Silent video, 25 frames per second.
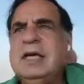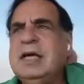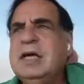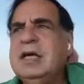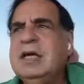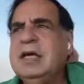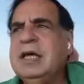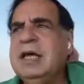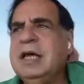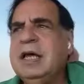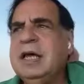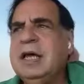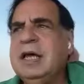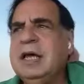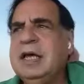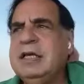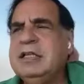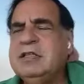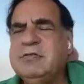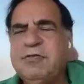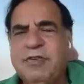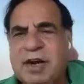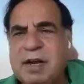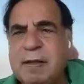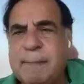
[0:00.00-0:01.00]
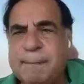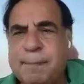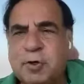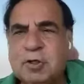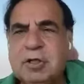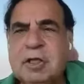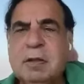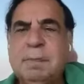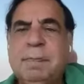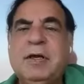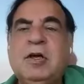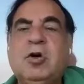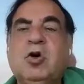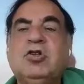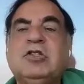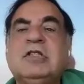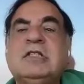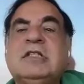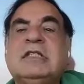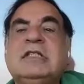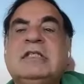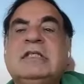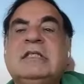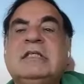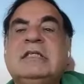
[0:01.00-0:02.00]
uh, it's very important because
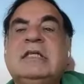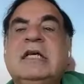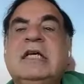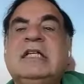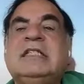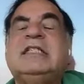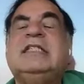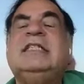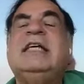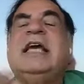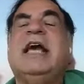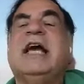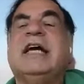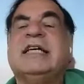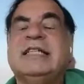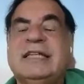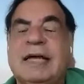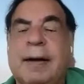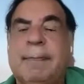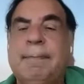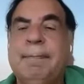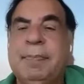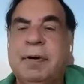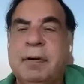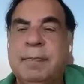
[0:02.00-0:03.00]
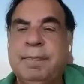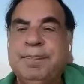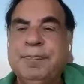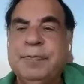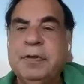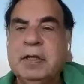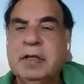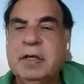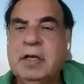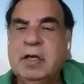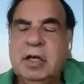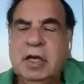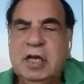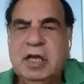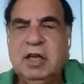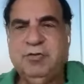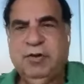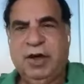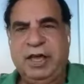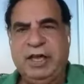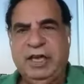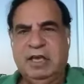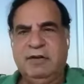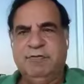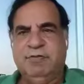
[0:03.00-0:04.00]
it's the example.
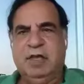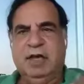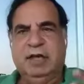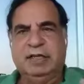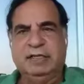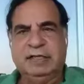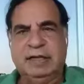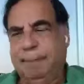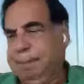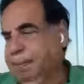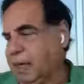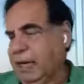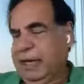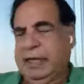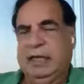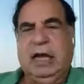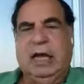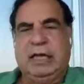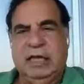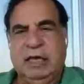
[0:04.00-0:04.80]
If I they have example, to